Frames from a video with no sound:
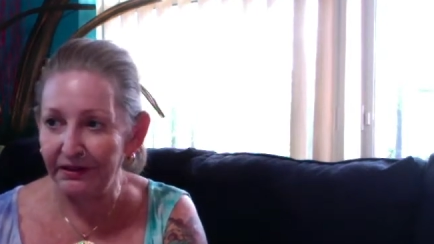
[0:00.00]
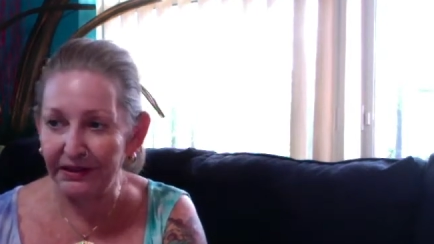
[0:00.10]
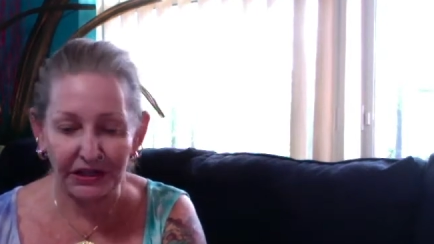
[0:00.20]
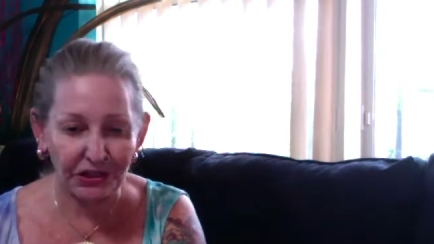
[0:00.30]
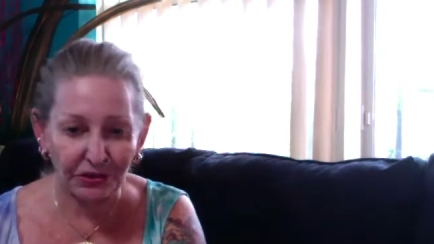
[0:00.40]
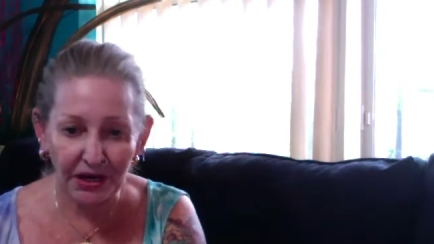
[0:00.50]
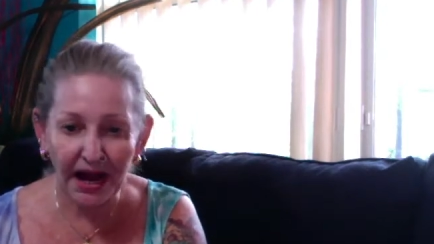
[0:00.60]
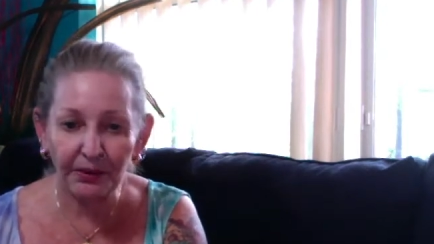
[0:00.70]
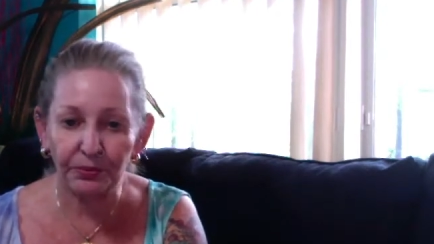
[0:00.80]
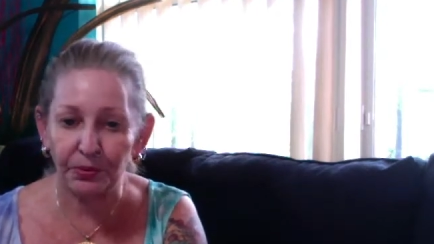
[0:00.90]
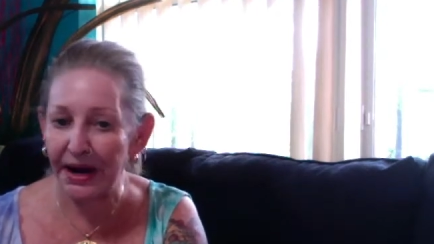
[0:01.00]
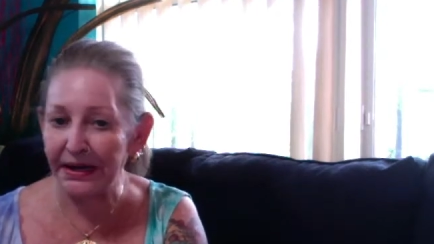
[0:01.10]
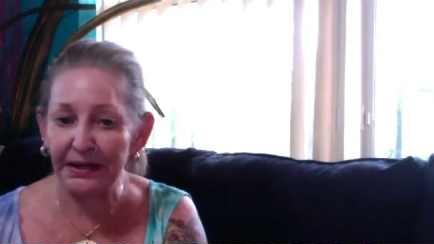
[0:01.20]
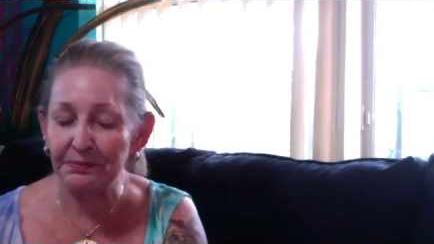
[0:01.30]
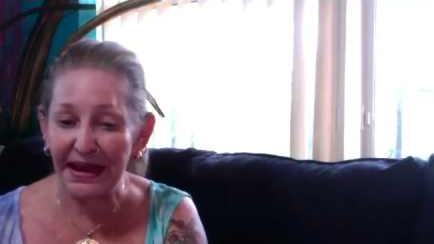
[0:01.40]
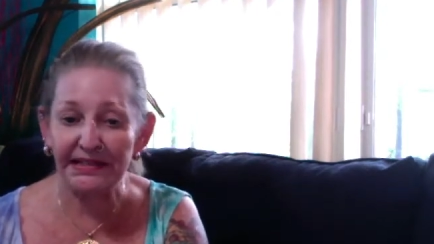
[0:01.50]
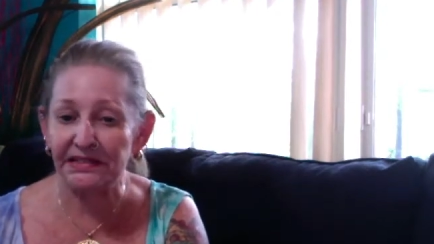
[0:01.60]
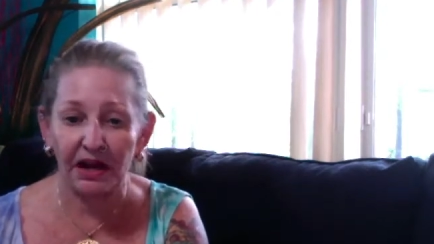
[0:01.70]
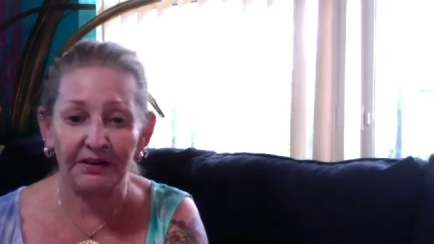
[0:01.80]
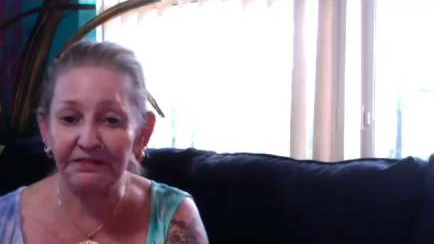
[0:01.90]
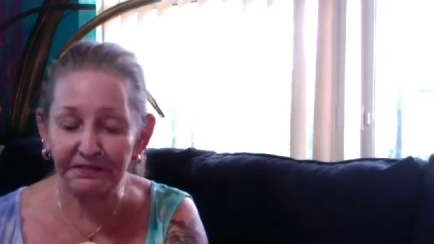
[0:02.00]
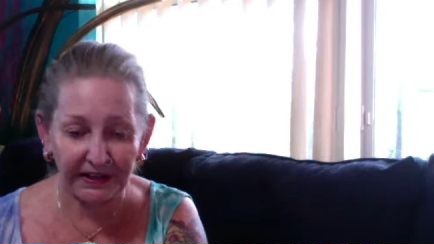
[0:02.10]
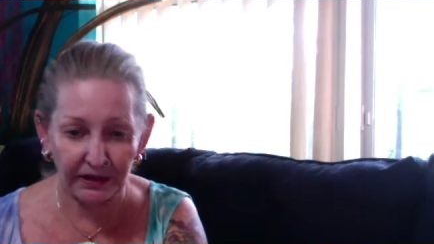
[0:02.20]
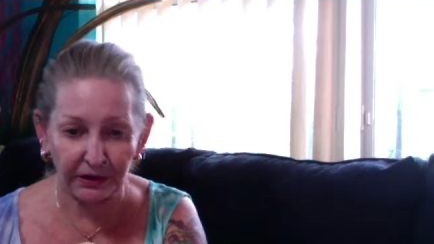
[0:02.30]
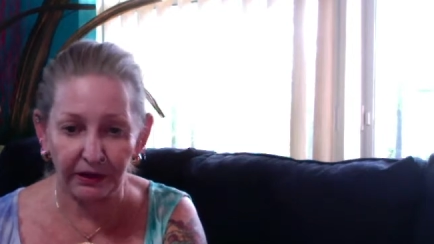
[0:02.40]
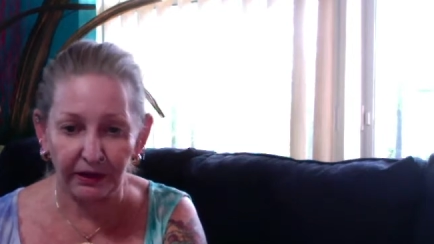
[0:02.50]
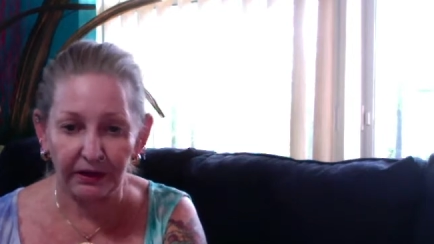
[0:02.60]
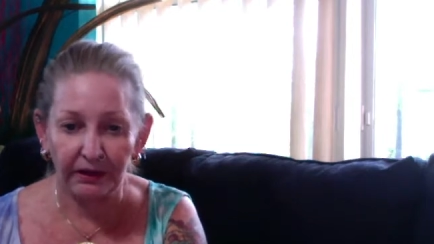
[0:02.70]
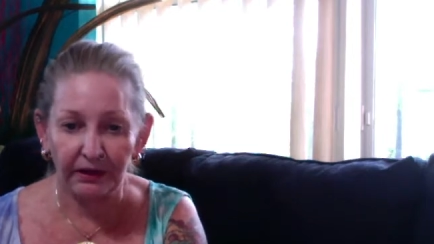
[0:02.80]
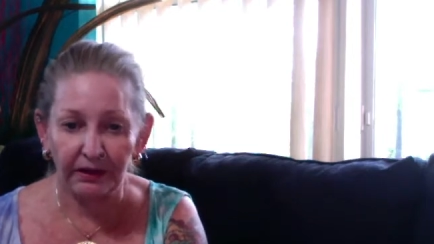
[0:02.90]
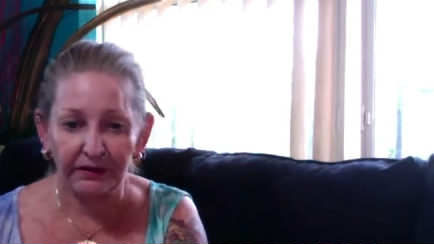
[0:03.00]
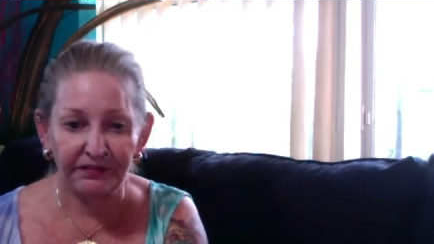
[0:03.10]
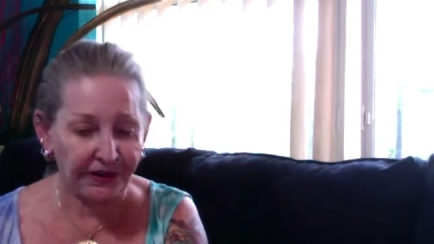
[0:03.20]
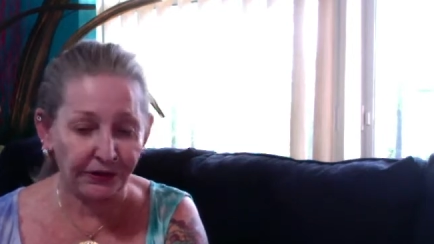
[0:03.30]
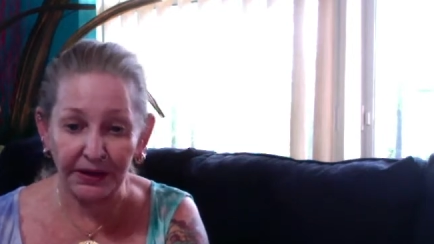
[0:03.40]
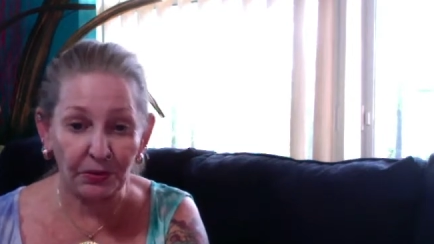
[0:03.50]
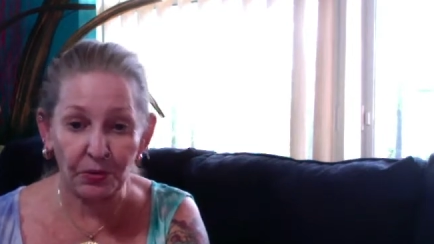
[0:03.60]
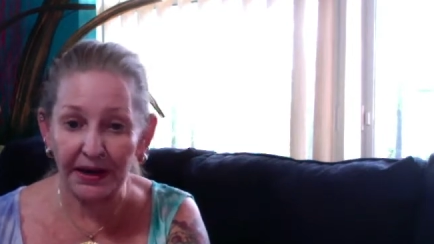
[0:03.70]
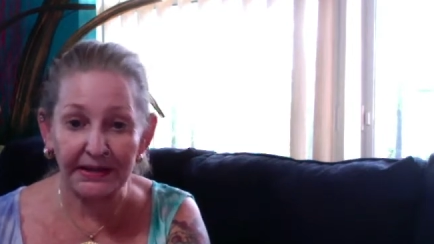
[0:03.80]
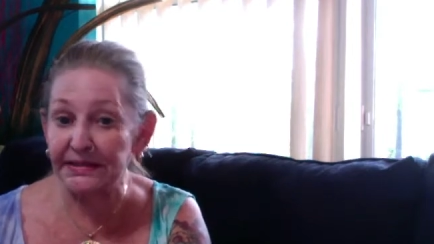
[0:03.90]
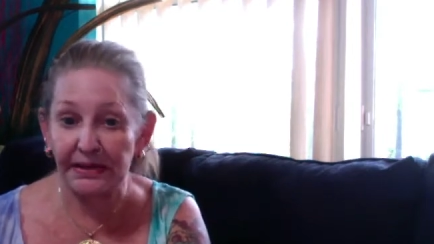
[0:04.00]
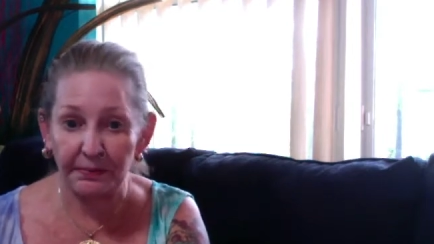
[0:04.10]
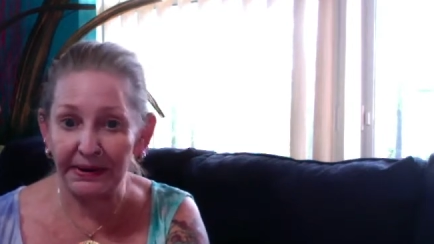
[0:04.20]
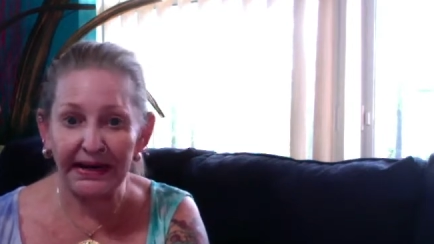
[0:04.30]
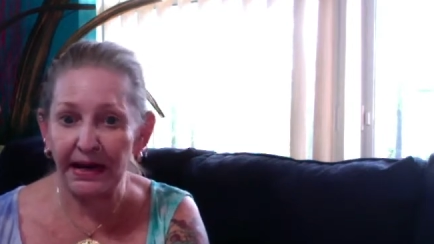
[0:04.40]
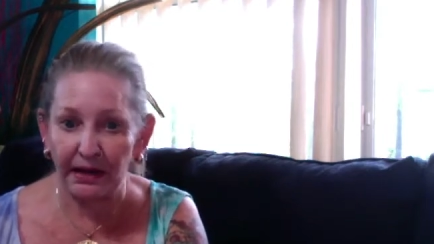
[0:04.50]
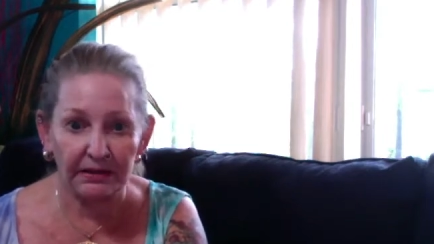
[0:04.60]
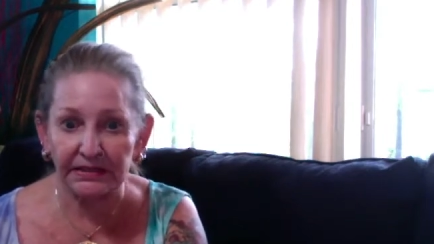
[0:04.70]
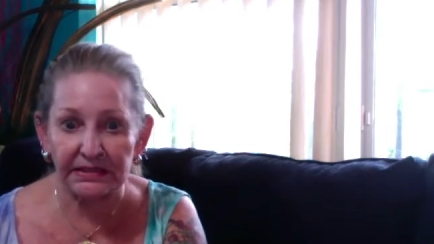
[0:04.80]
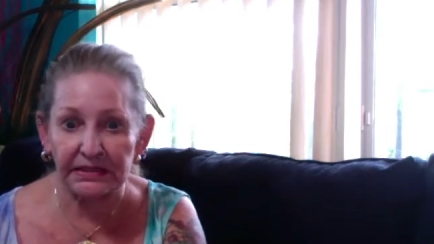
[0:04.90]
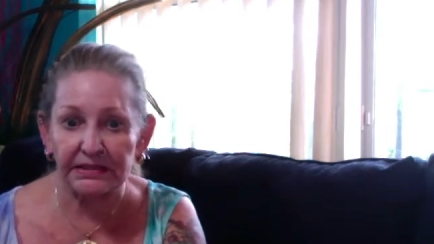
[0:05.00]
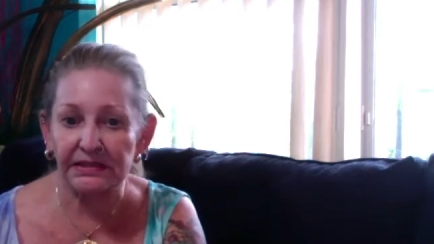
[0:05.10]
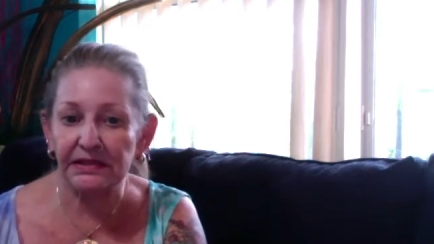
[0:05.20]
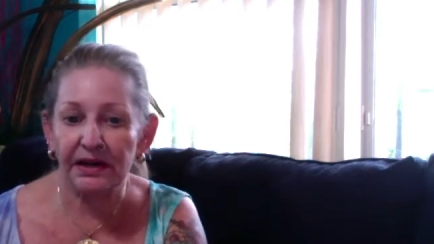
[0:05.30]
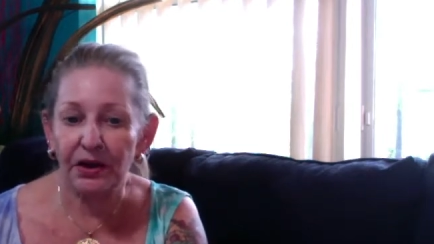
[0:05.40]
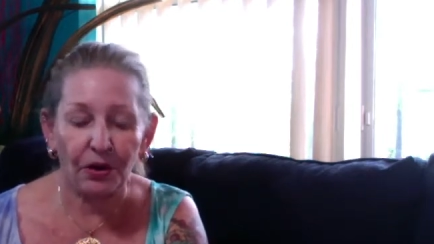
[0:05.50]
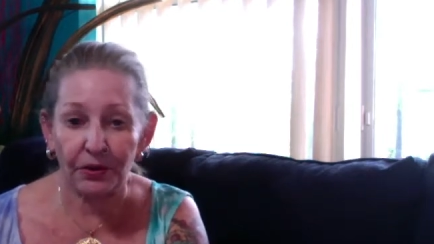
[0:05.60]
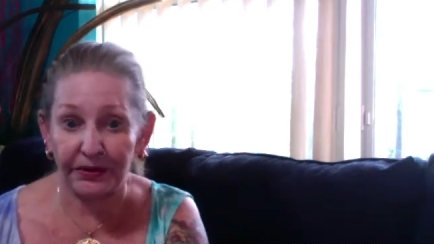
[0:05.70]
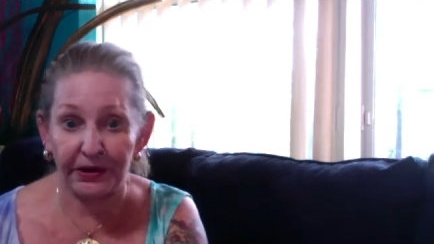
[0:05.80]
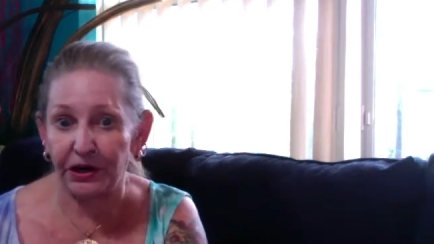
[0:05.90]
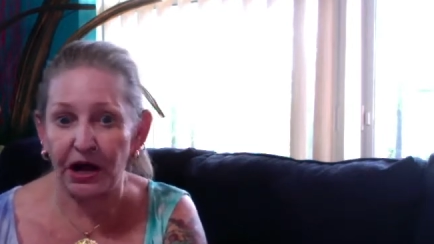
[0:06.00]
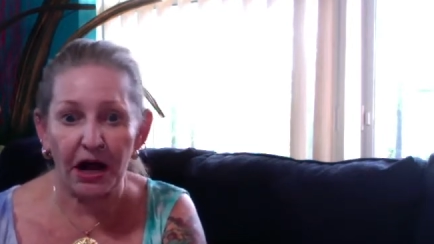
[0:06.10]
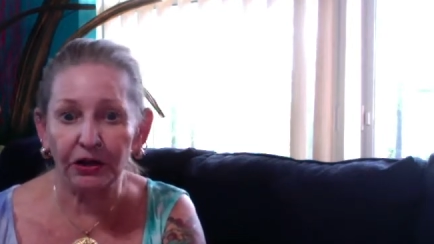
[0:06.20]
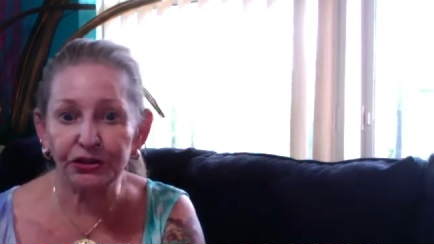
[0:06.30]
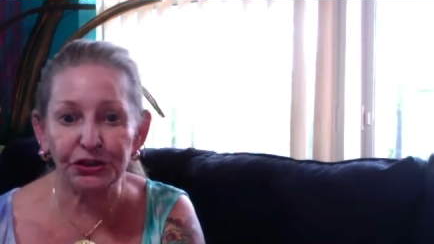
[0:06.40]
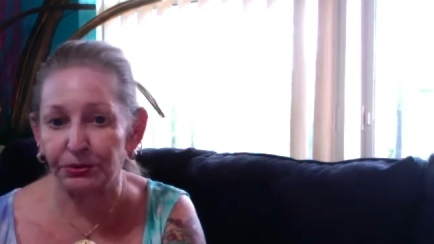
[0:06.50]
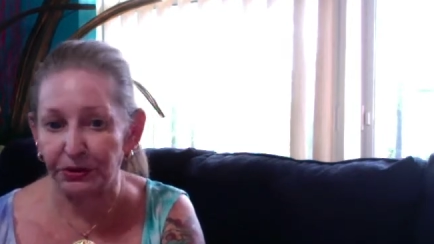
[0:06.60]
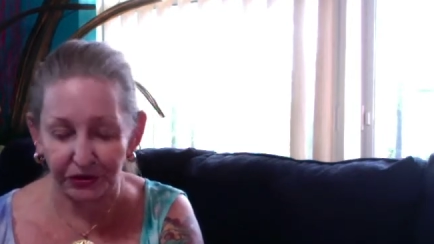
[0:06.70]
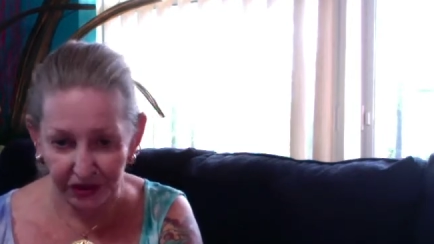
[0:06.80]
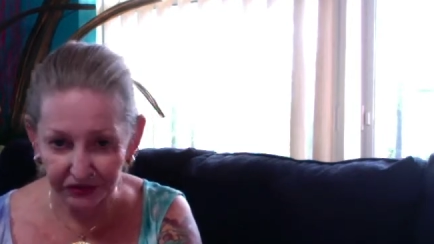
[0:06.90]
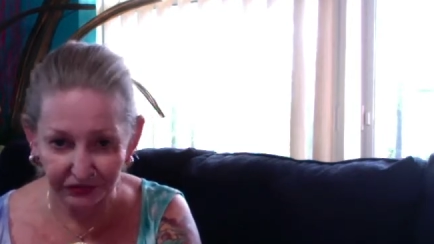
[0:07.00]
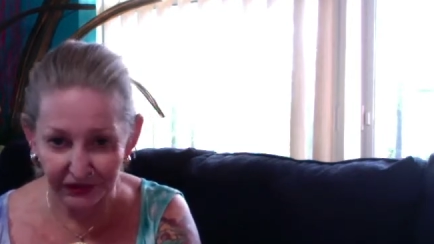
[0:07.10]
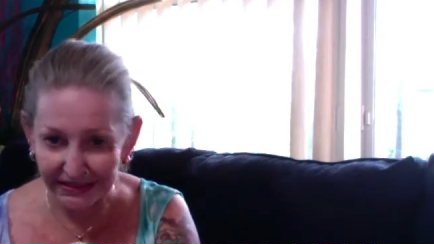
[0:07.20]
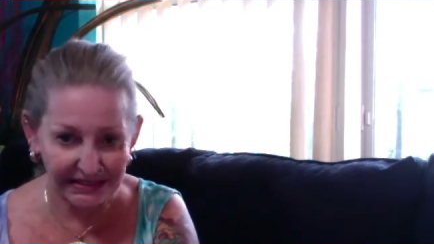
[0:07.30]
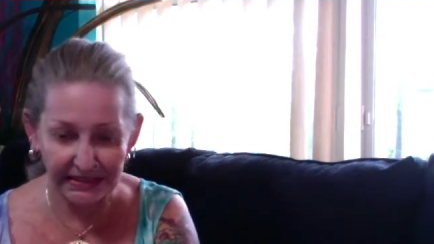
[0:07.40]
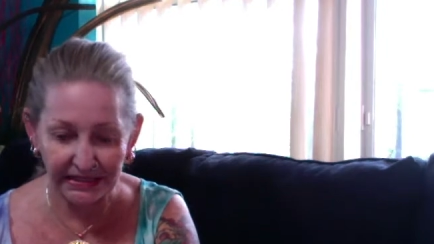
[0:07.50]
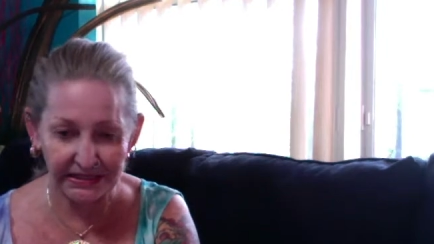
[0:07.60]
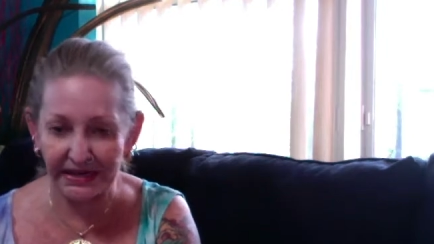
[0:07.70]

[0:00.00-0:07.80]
then you're not running based on fear, fearing what somebody else is or their cultural differences.